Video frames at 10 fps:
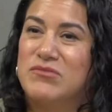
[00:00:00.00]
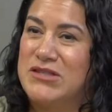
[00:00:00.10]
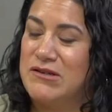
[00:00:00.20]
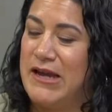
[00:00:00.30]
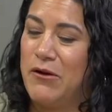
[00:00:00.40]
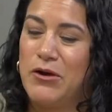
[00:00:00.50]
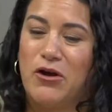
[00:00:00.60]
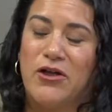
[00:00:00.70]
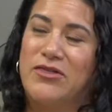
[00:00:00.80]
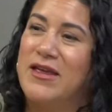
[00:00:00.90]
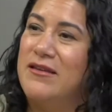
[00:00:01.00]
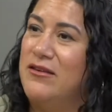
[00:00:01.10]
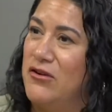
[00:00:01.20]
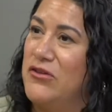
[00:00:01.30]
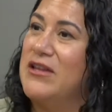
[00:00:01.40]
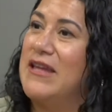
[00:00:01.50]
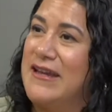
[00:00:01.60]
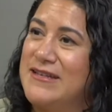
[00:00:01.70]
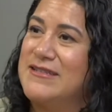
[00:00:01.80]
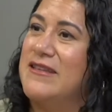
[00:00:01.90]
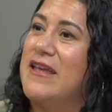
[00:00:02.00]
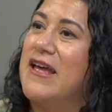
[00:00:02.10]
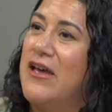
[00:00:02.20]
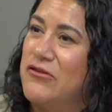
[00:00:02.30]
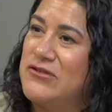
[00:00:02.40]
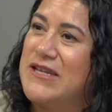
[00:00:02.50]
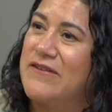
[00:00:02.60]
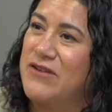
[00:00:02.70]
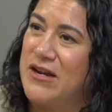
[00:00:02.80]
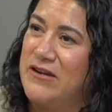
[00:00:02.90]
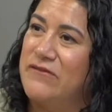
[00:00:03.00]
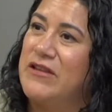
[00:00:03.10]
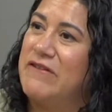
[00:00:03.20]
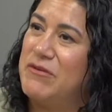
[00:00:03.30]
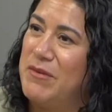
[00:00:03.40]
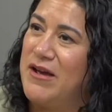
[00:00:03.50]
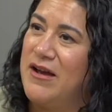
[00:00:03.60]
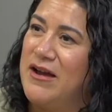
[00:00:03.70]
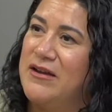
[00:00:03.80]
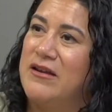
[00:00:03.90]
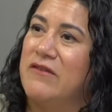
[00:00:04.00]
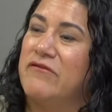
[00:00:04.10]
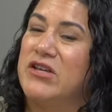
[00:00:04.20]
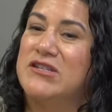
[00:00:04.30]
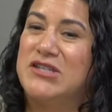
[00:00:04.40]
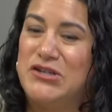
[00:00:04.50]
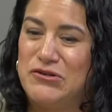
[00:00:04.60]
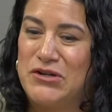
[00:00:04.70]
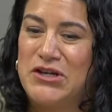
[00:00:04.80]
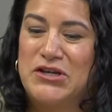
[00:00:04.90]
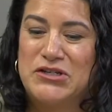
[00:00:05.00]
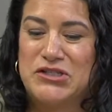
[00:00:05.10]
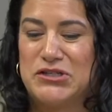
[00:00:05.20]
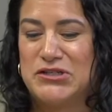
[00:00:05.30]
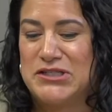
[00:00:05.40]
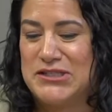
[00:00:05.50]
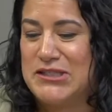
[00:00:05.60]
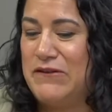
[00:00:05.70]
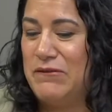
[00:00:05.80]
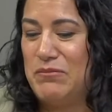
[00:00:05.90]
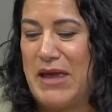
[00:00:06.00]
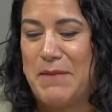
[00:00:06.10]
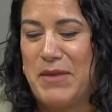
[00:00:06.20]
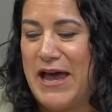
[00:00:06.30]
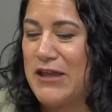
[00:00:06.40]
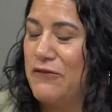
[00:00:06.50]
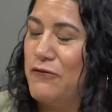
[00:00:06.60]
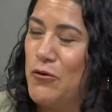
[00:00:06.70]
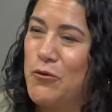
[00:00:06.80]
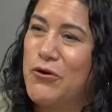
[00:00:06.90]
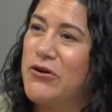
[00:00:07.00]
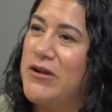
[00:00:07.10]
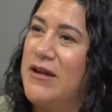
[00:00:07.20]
to carry on that, you know, the legacy that others have kind of left behind, and continue to, to see that path forward.